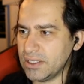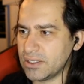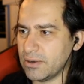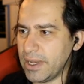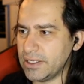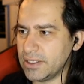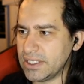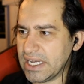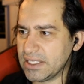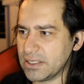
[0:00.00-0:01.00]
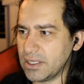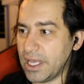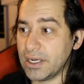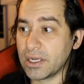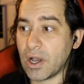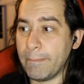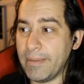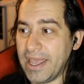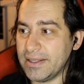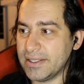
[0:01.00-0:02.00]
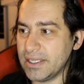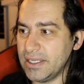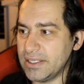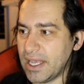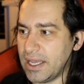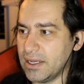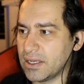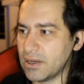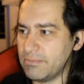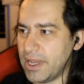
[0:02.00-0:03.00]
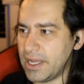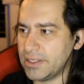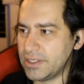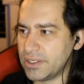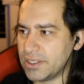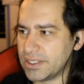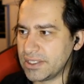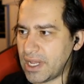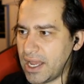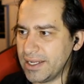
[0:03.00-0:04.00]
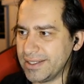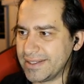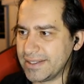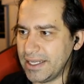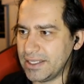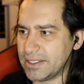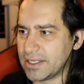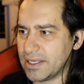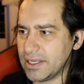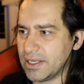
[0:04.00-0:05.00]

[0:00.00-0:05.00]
commander tactical and a command seat and a commander science seat.